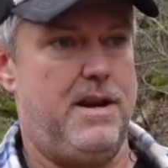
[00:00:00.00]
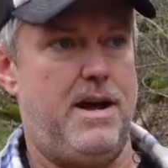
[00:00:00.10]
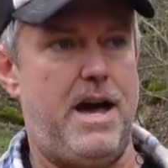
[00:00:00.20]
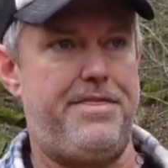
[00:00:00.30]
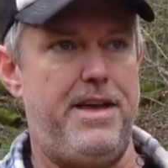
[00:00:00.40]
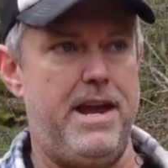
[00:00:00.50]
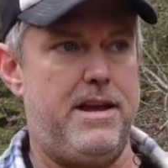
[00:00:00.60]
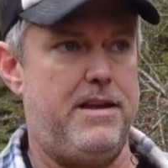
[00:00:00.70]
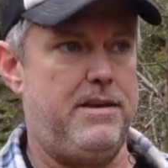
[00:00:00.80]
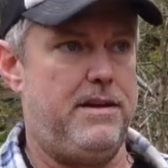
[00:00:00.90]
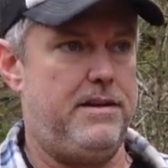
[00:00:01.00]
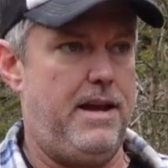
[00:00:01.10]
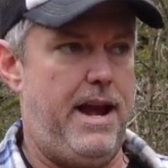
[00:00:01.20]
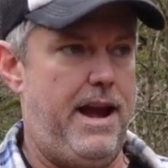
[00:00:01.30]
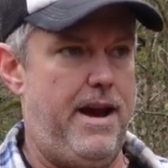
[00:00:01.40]
I think
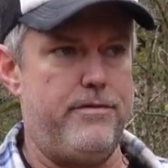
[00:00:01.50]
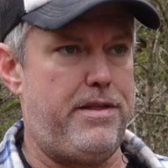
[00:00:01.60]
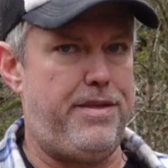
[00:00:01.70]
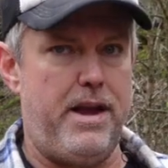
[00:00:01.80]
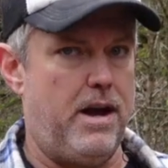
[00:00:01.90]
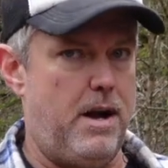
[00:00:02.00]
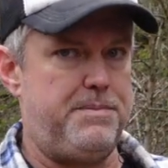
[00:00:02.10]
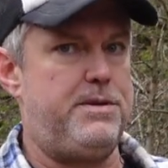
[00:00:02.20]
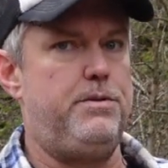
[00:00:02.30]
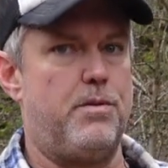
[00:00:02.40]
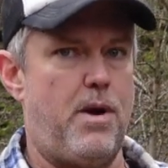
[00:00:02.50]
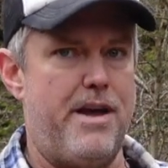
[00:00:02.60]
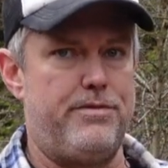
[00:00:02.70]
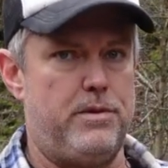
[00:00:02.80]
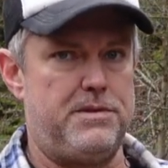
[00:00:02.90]
everything up to the
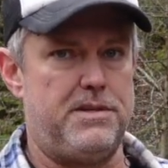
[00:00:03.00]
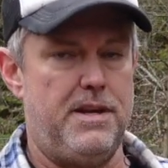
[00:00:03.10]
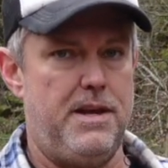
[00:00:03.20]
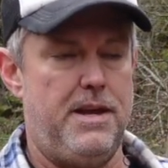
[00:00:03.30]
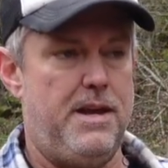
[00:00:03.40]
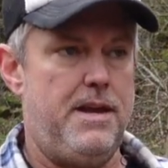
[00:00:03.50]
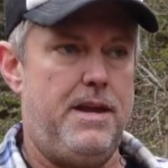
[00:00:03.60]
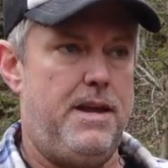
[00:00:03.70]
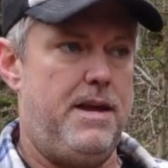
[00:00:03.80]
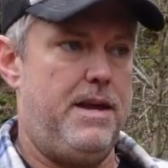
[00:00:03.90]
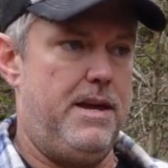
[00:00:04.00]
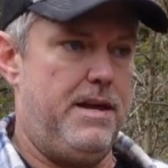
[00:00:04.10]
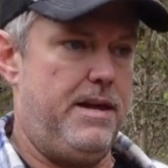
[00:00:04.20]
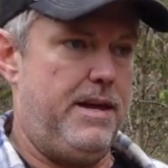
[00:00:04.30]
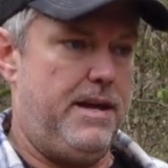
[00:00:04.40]
rifles
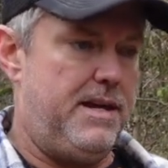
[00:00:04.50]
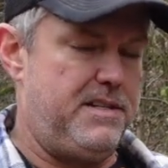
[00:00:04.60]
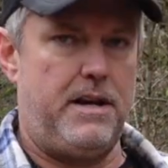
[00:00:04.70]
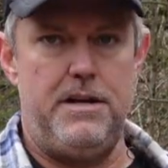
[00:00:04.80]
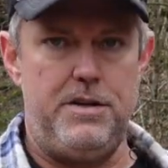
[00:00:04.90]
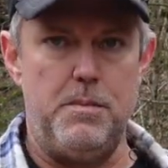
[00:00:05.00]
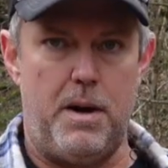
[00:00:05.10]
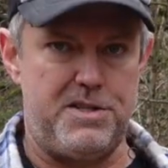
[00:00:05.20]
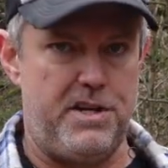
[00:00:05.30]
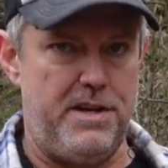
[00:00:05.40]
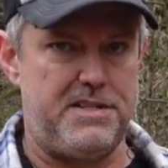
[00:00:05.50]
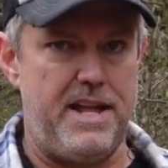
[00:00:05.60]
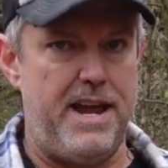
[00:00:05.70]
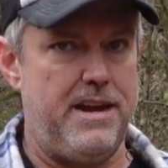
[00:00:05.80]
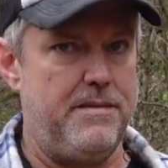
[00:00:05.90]
isn't going to do much to this
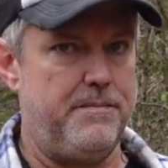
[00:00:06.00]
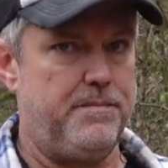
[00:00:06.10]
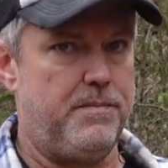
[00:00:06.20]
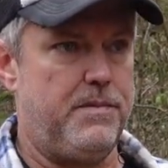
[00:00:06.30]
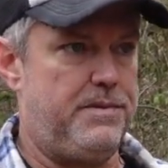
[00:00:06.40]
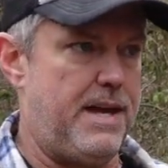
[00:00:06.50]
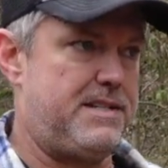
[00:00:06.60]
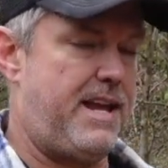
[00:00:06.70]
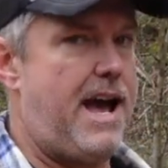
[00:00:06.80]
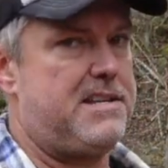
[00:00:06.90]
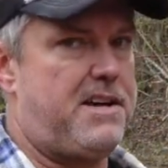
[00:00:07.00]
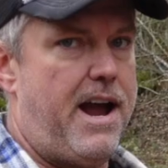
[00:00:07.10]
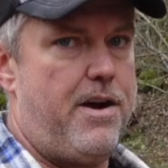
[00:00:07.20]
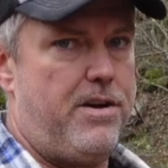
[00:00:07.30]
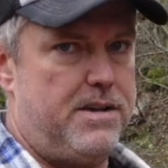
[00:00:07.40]
thing. That's cast
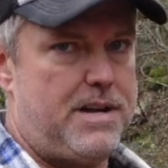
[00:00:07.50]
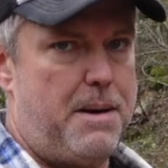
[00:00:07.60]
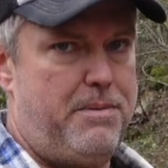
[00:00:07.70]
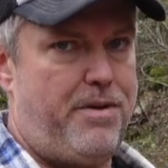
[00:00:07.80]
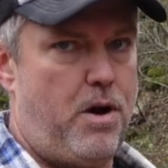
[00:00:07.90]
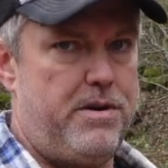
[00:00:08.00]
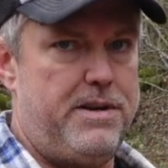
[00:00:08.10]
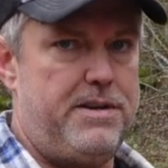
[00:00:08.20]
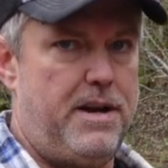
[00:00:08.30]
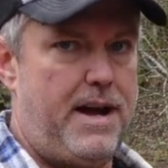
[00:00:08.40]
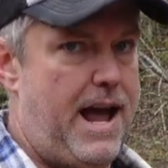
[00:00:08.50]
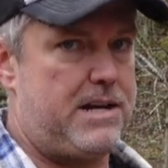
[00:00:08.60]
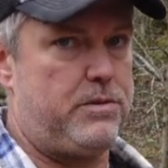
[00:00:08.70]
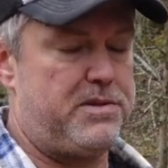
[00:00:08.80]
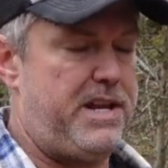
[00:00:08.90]
iron on top of hardened
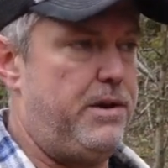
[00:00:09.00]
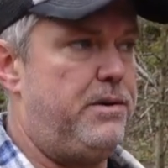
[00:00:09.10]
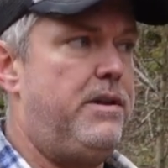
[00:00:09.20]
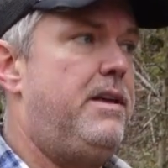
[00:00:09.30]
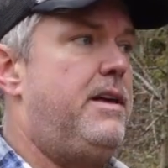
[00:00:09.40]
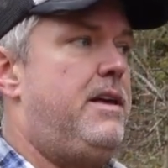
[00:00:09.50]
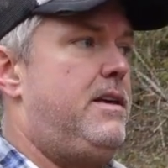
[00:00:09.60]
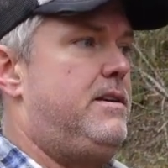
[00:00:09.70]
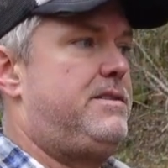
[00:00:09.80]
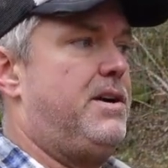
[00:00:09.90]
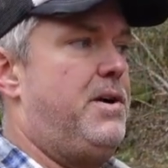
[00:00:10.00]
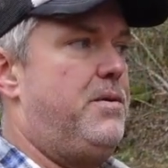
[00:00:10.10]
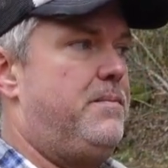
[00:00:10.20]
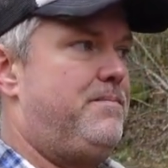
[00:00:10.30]
axle steel. So